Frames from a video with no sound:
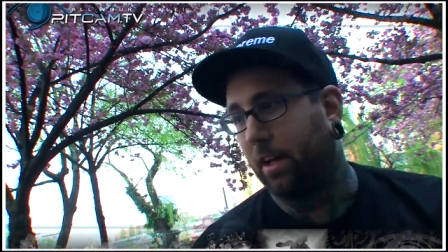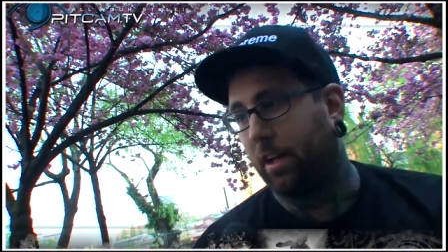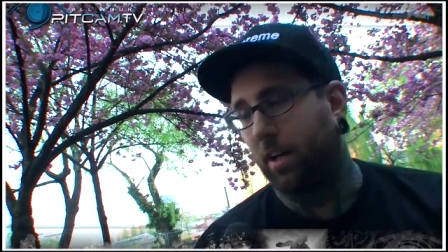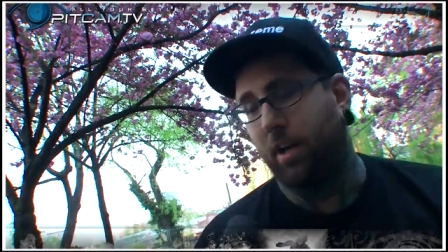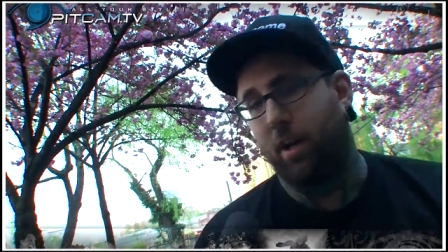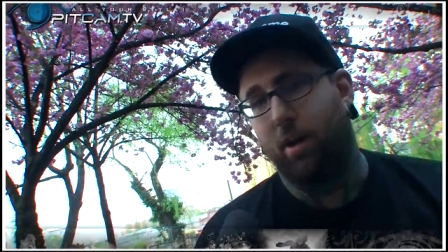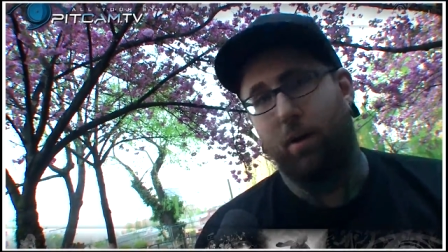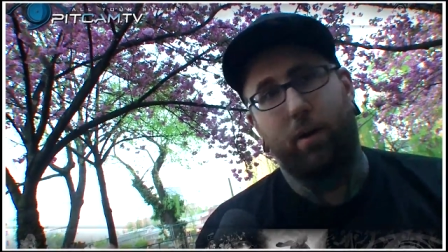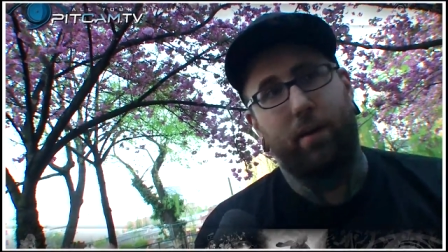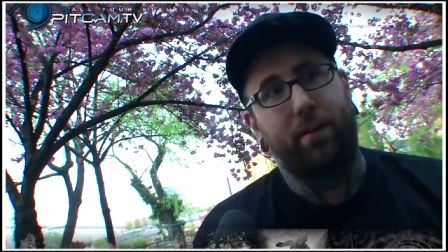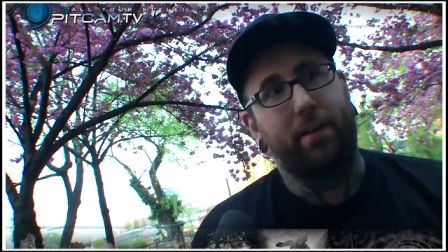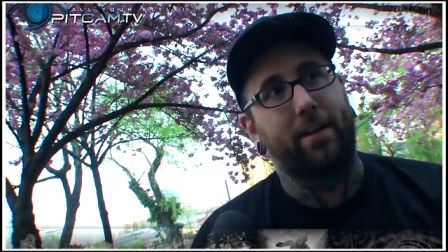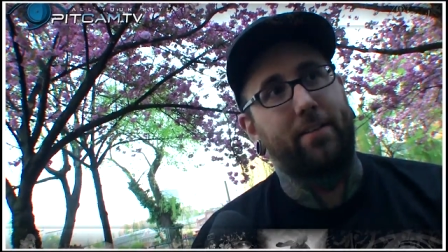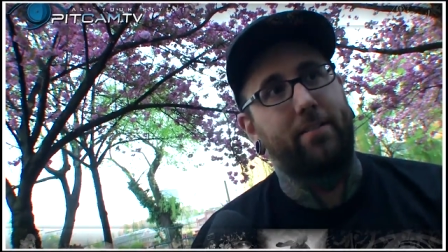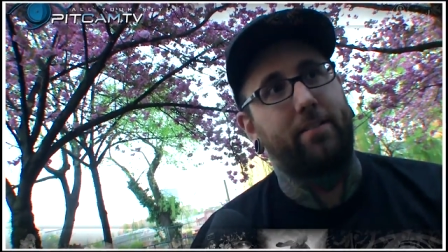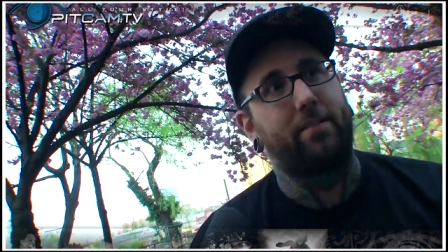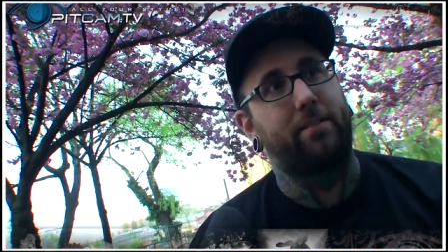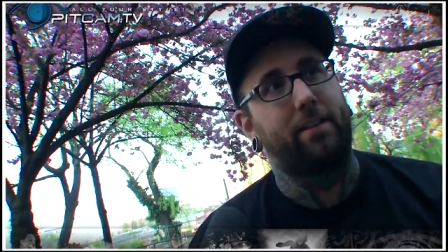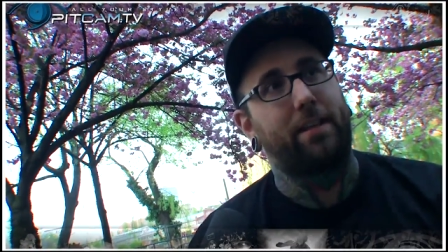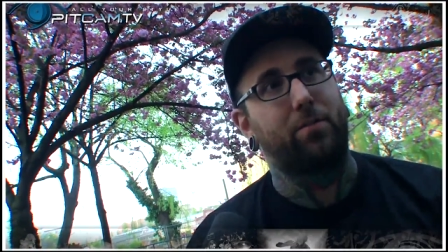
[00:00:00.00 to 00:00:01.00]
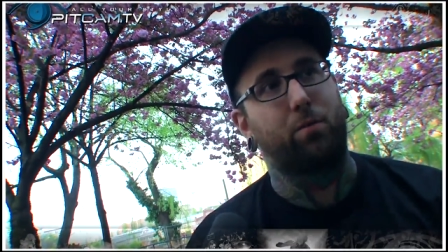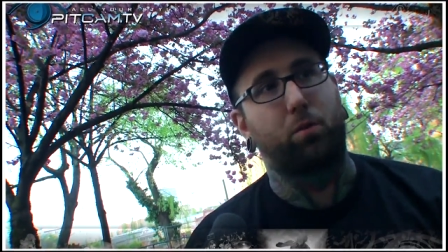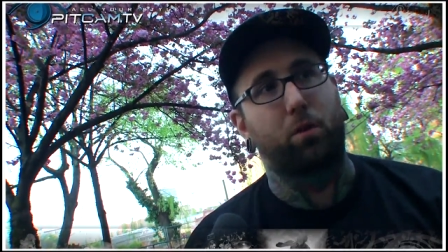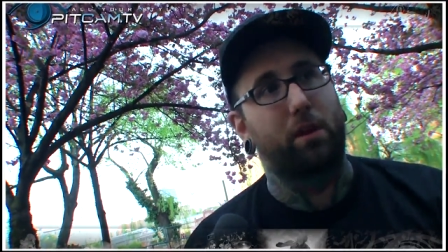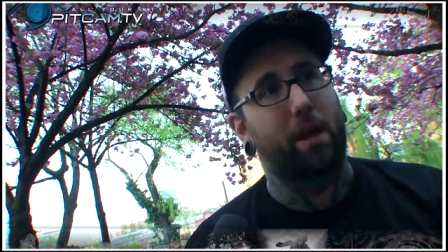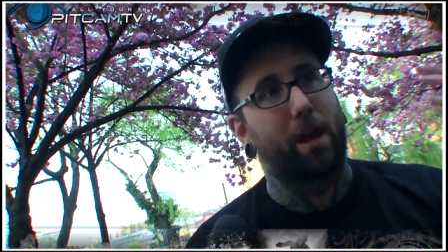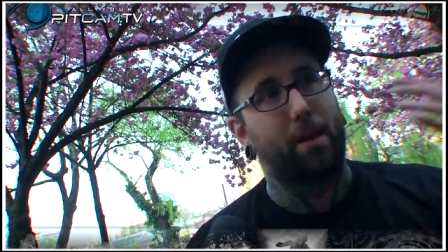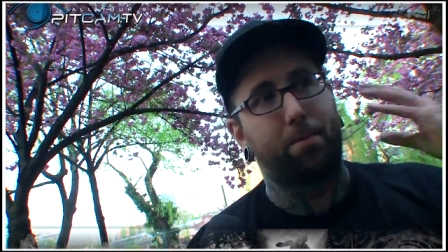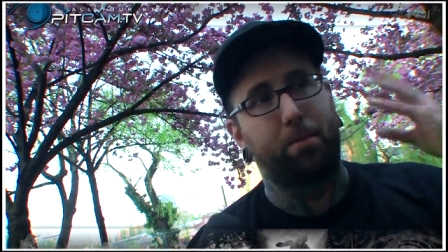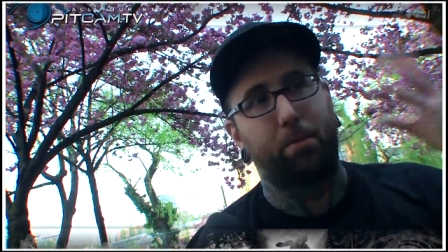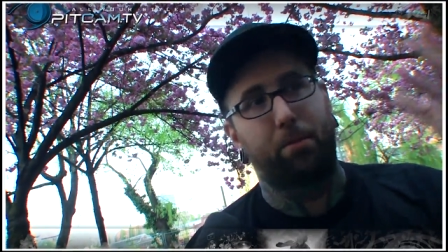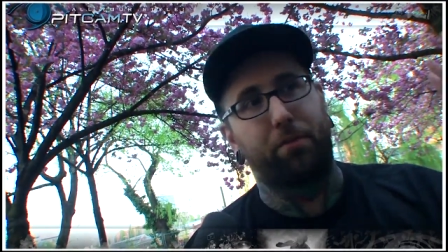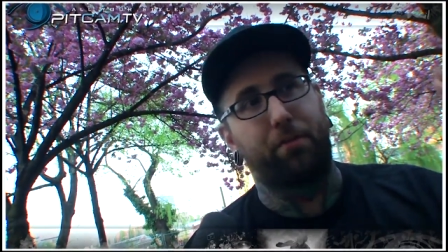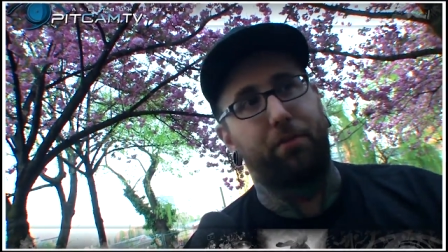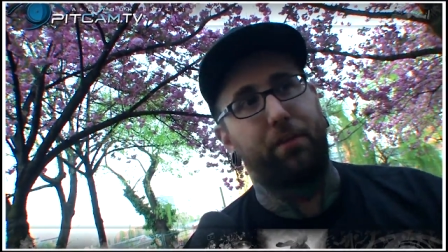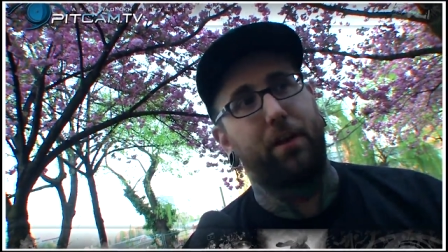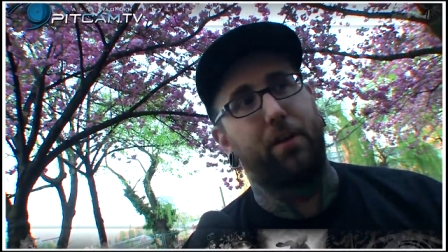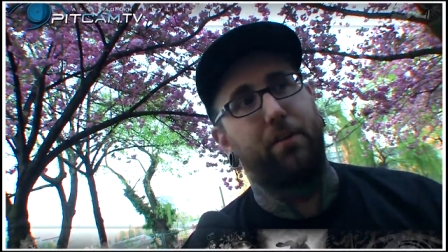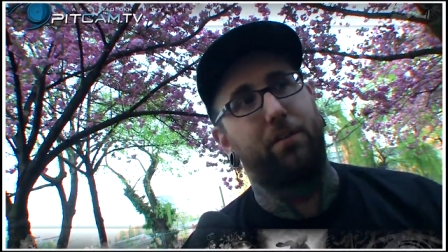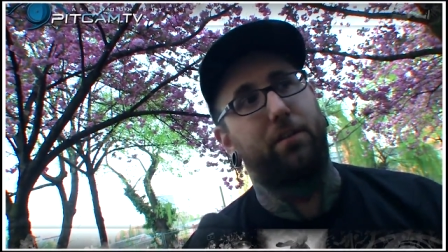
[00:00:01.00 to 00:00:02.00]
You know, and that's what a lot of people
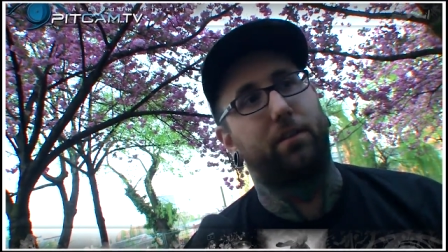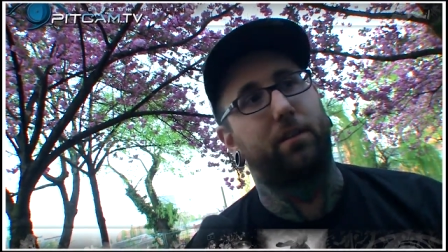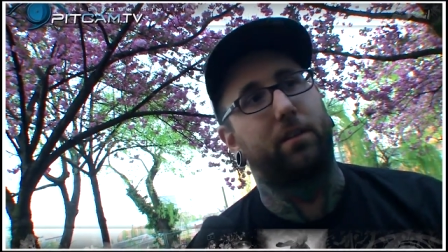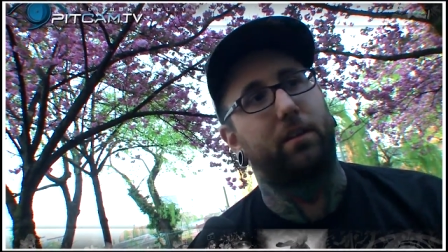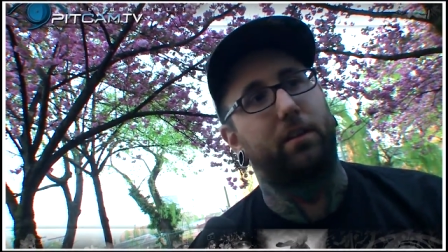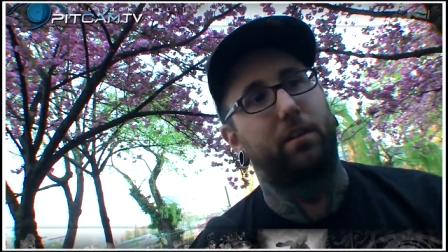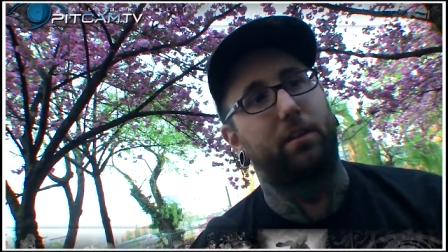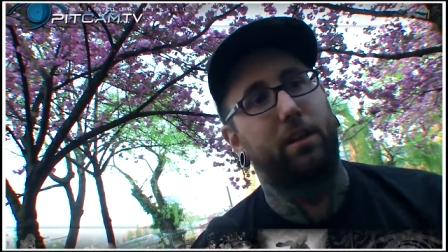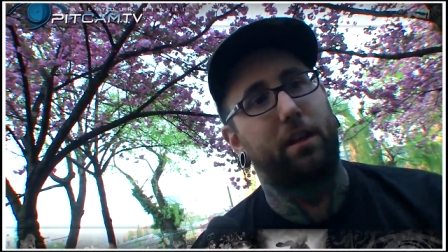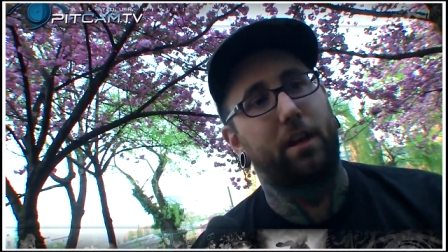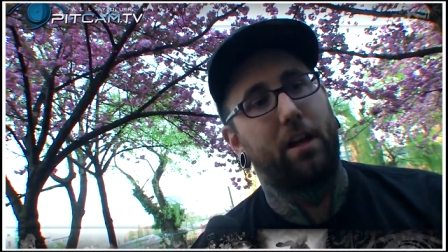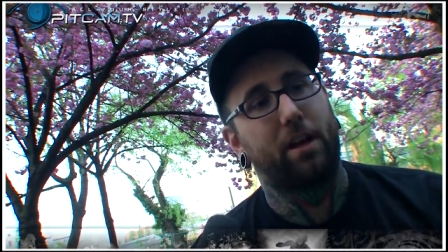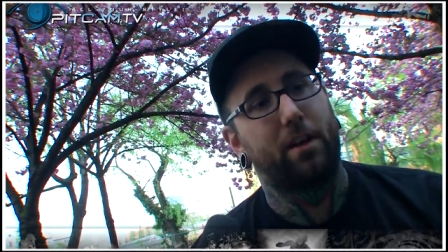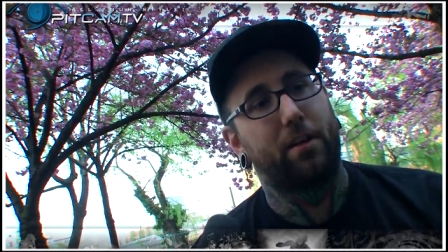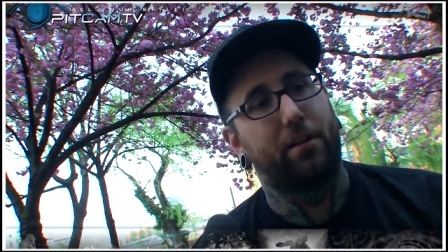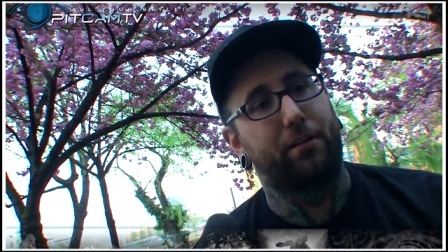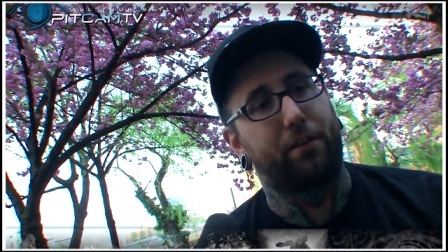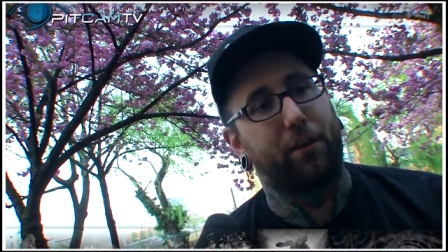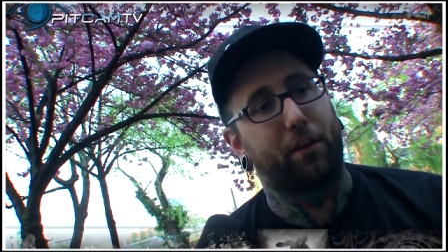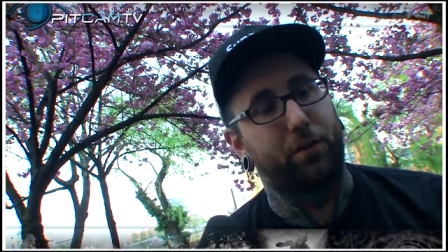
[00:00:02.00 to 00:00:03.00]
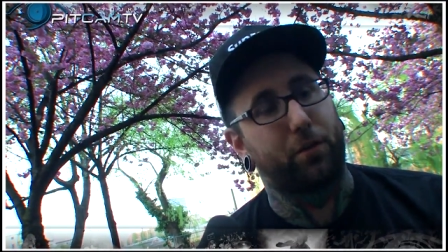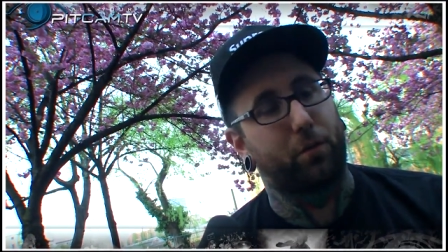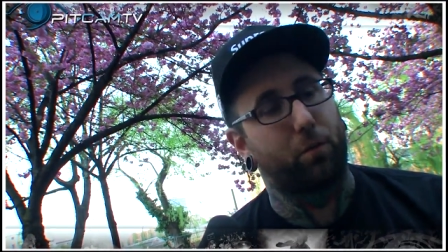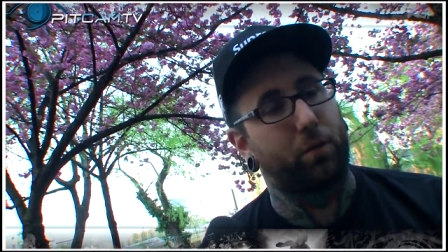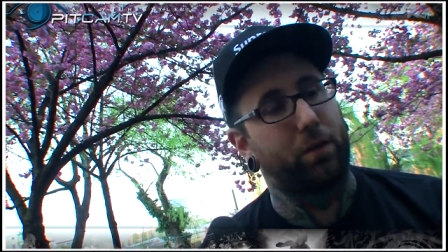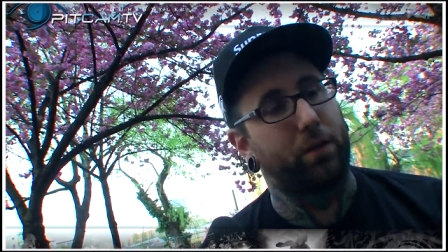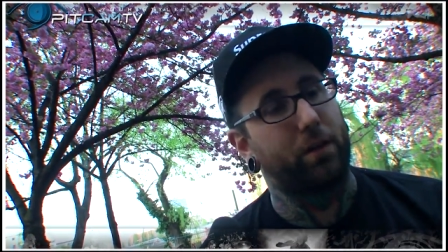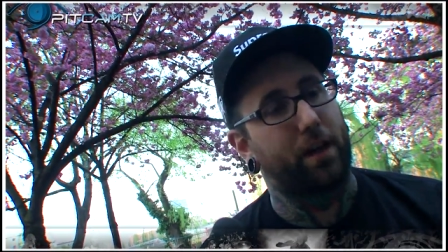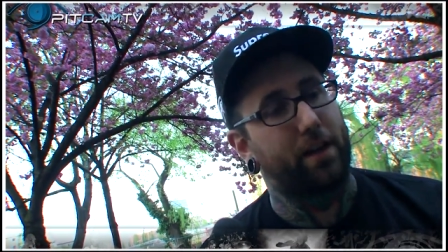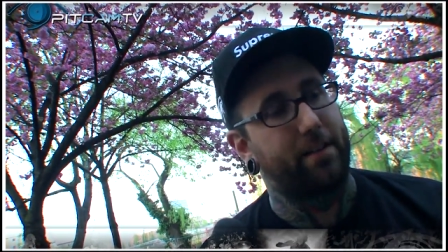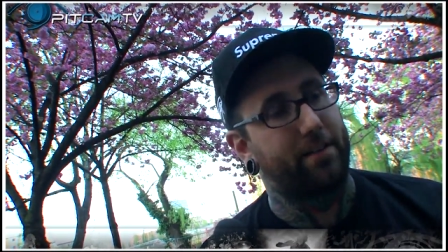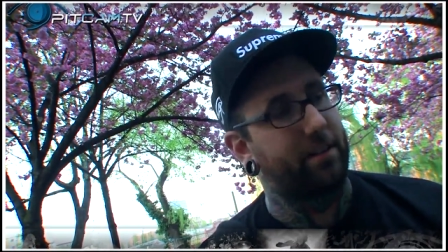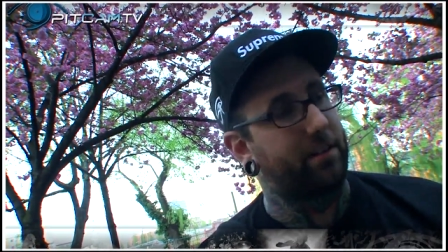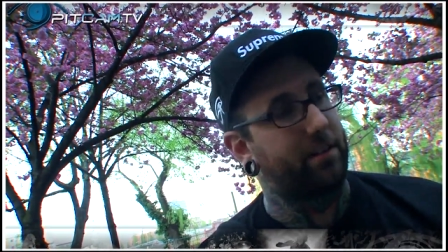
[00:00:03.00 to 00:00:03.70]
fail to realize.